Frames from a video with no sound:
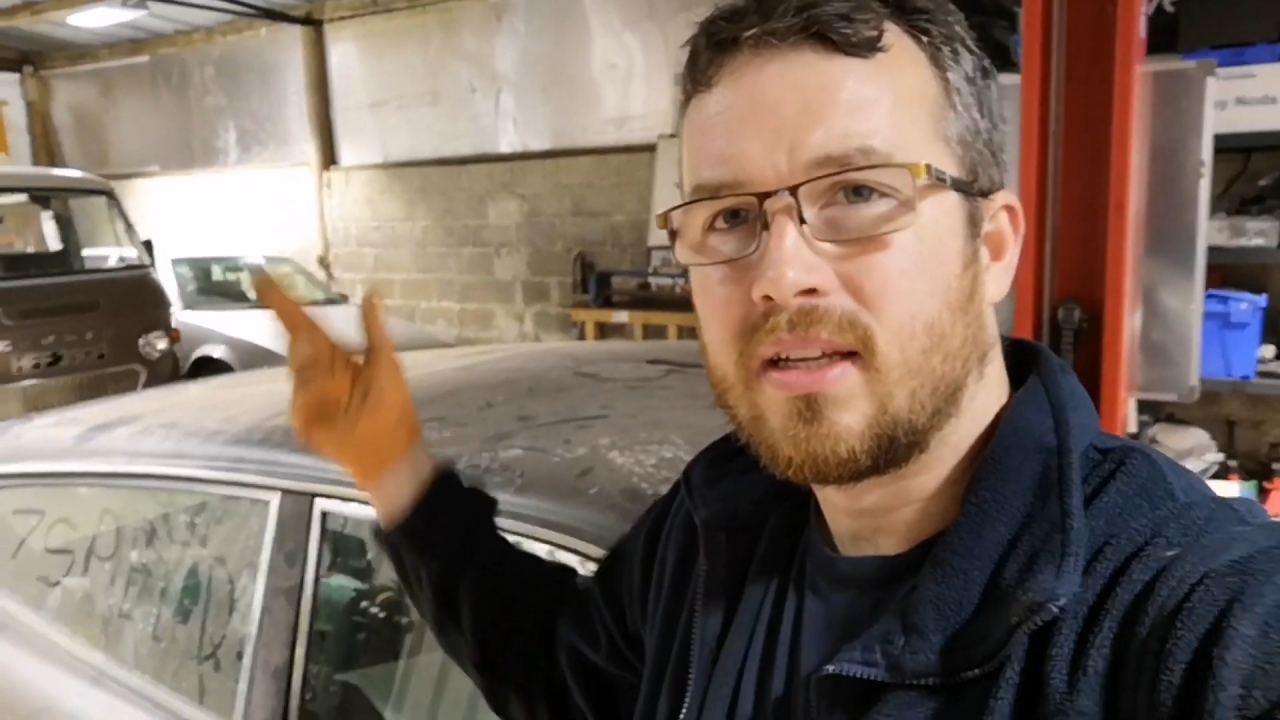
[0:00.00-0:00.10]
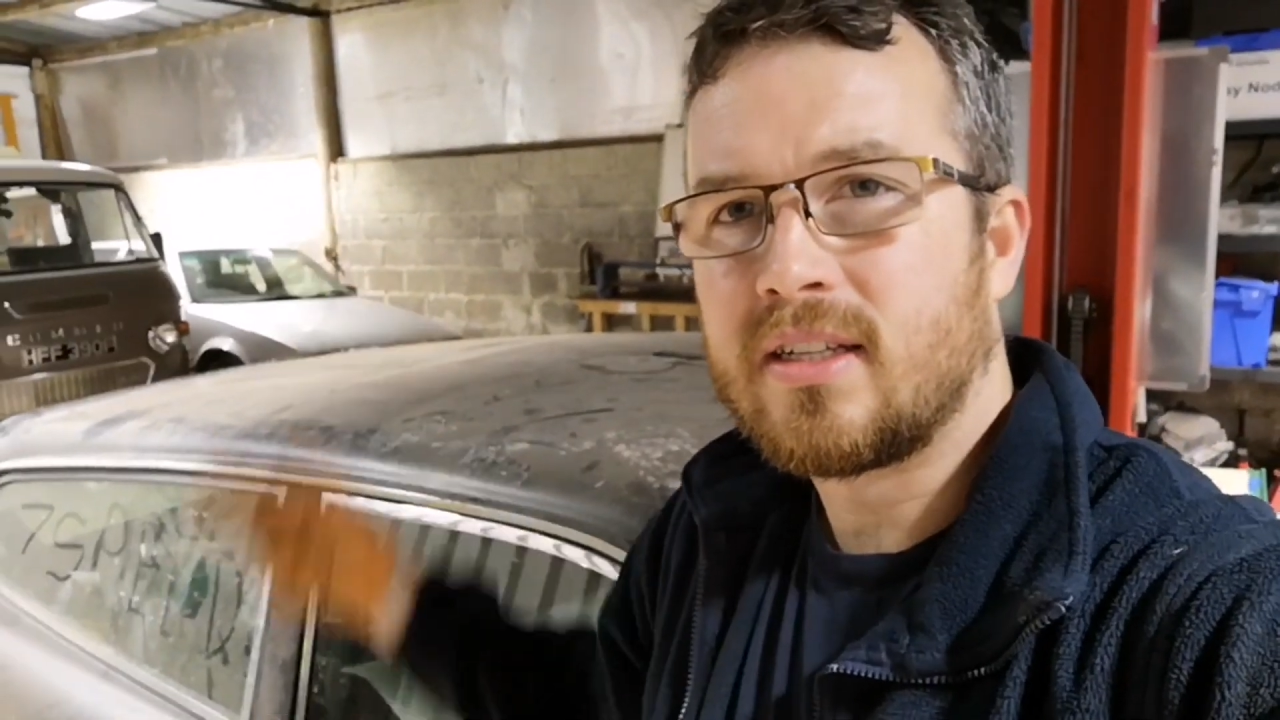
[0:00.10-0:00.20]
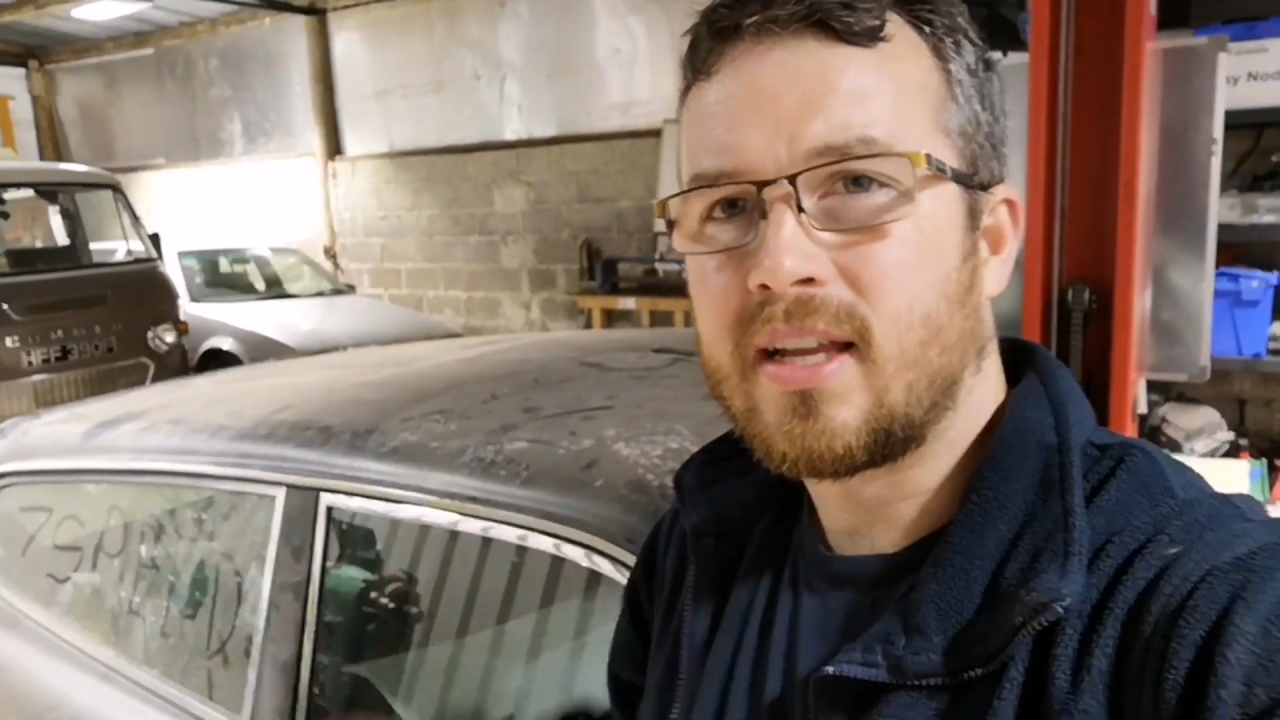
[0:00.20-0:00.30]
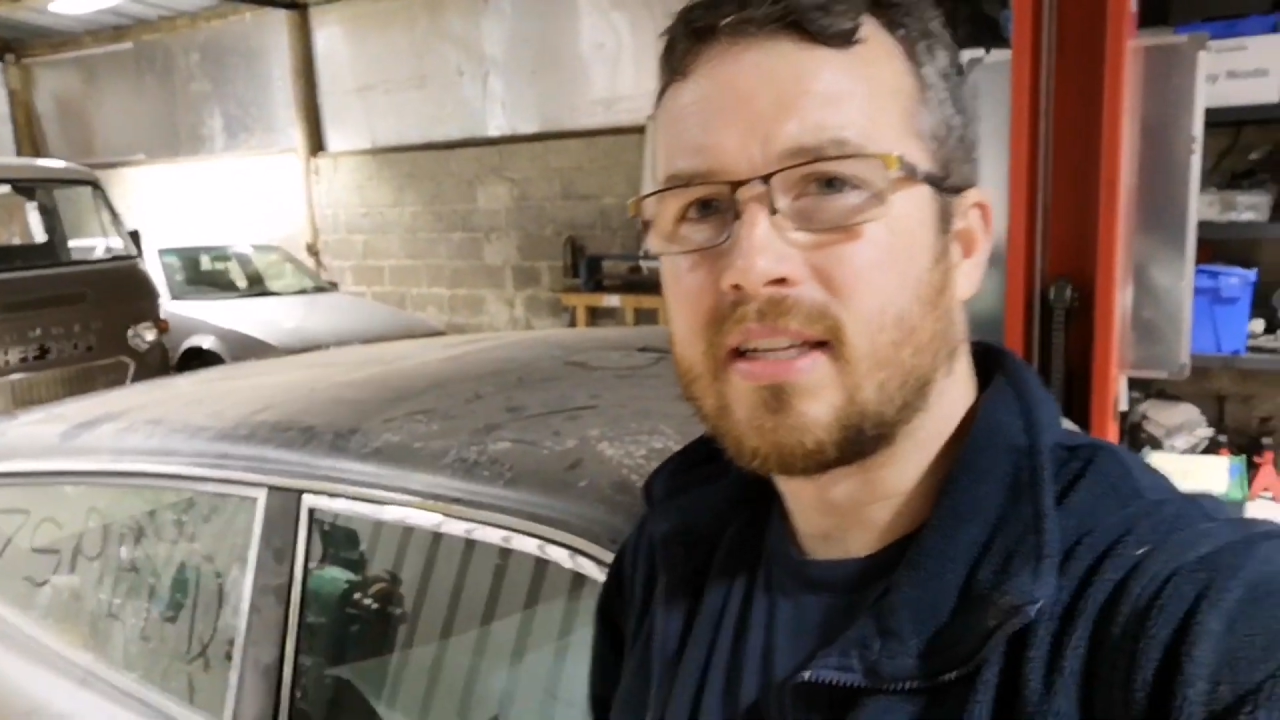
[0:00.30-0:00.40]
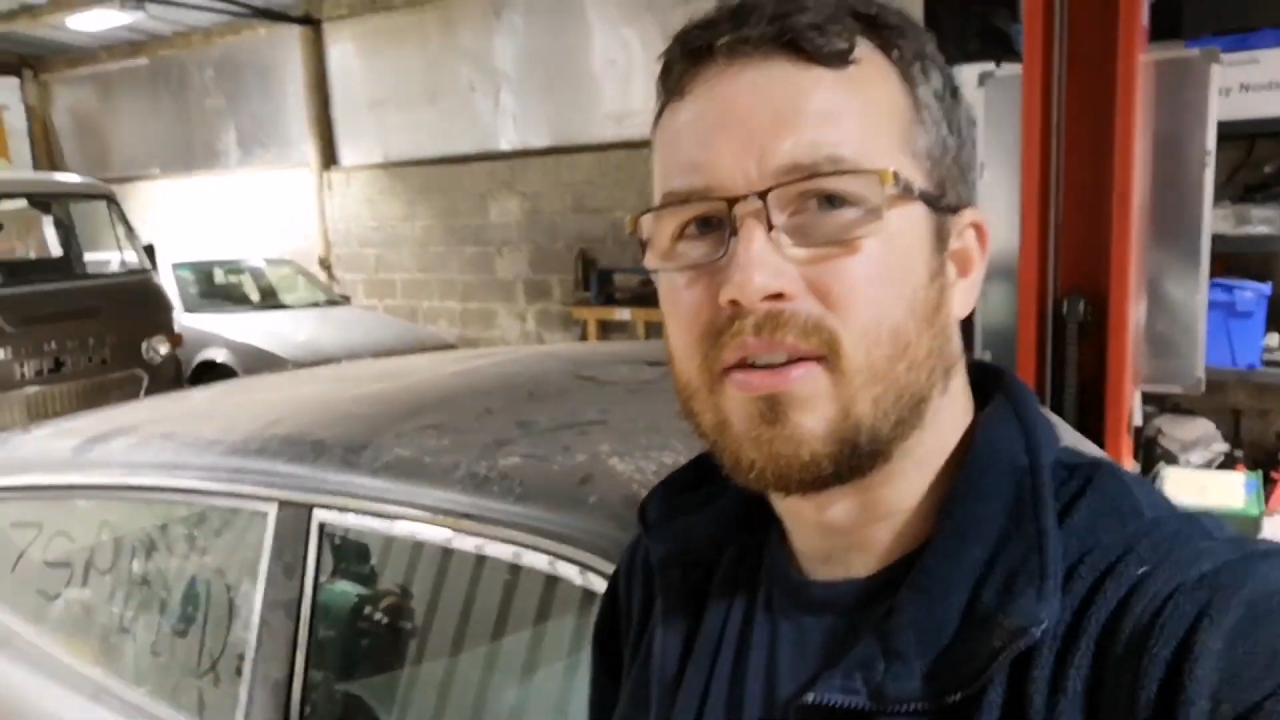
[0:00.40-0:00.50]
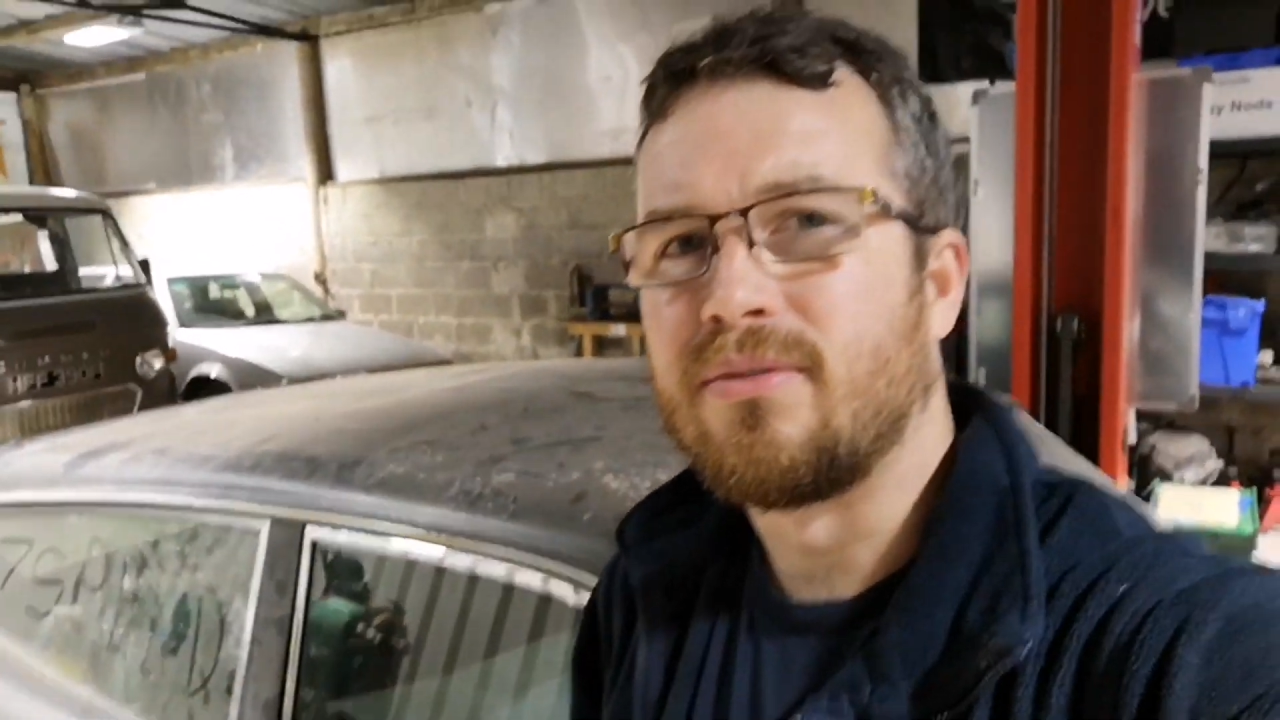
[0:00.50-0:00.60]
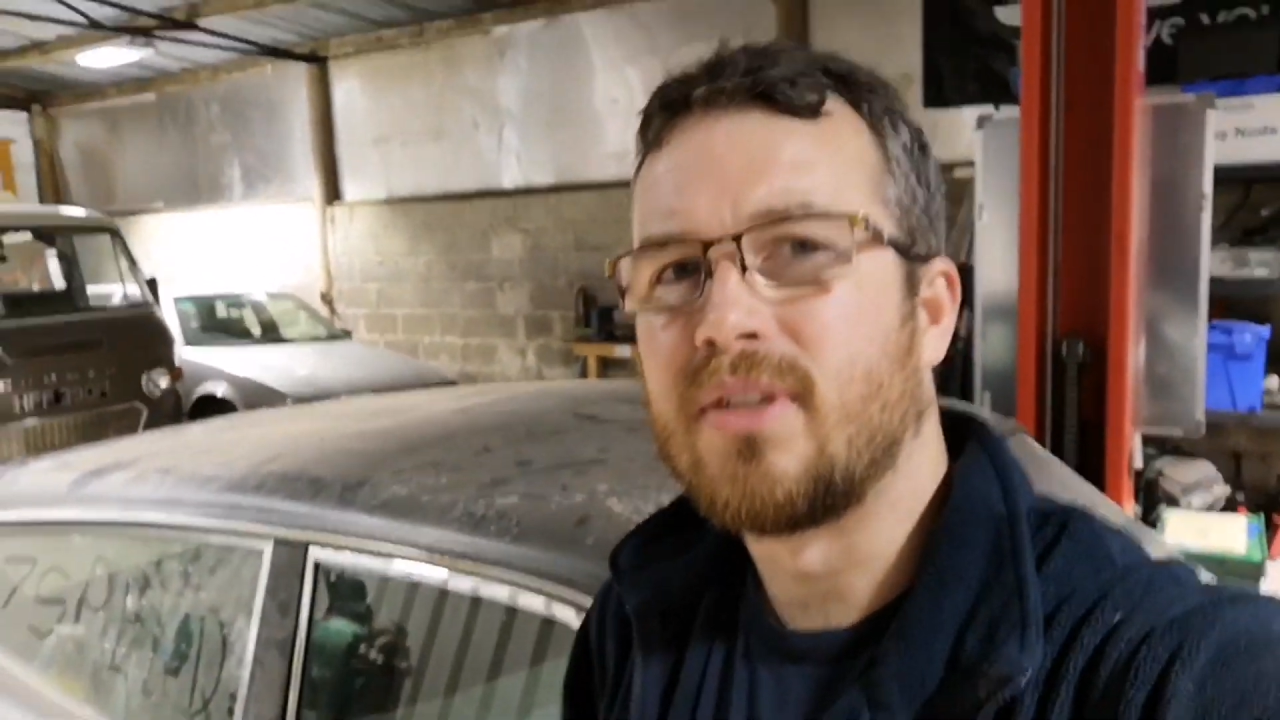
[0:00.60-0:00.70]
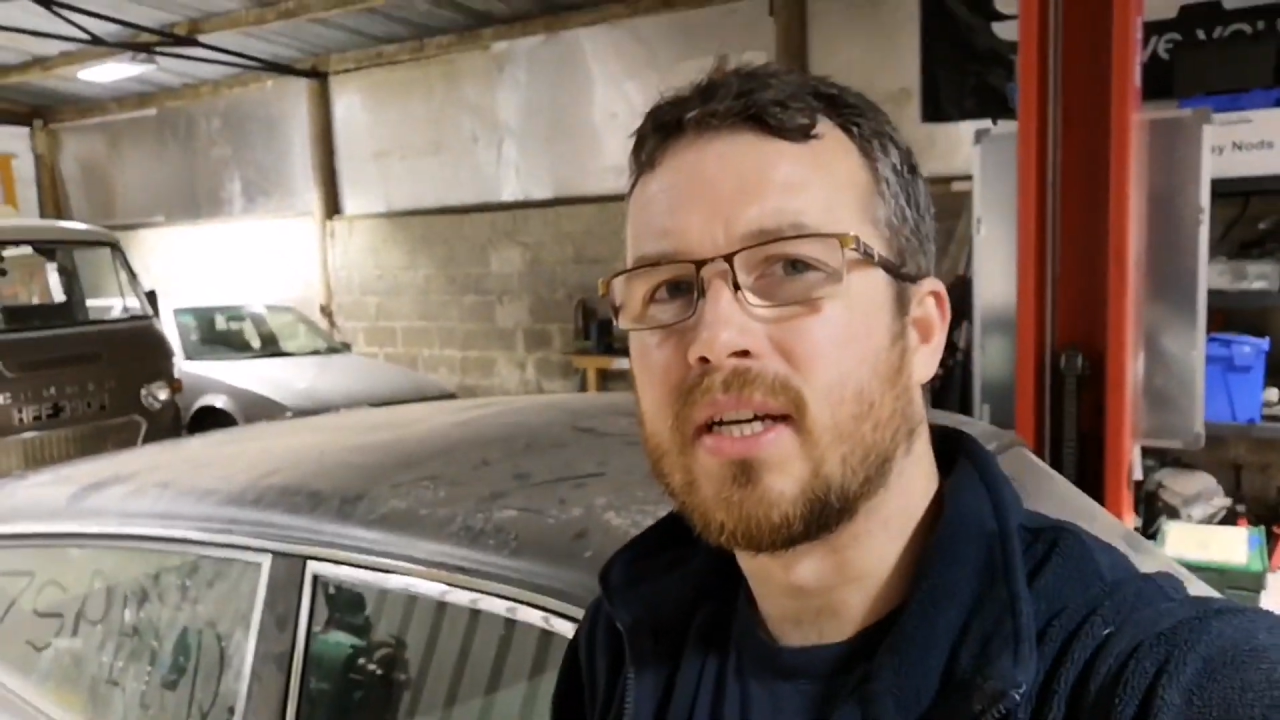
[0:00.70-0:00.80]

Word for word: excessive